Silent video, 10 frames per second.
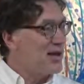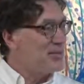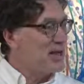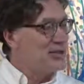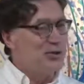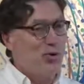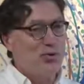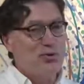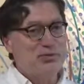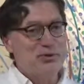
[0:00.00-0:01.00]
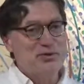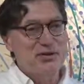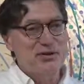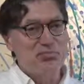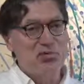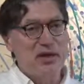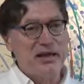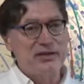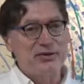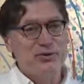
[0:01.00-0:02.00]
I'm not the only person on the
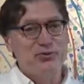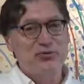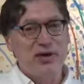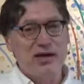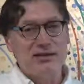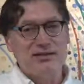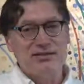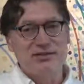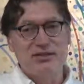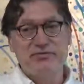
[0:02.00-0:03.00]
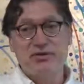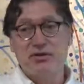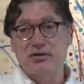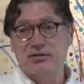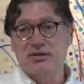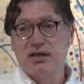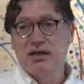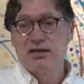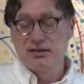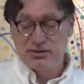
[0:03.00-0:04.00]
planet who finds it difficult
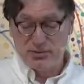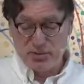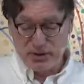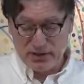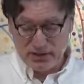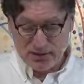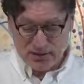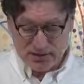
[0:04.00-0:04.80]
to be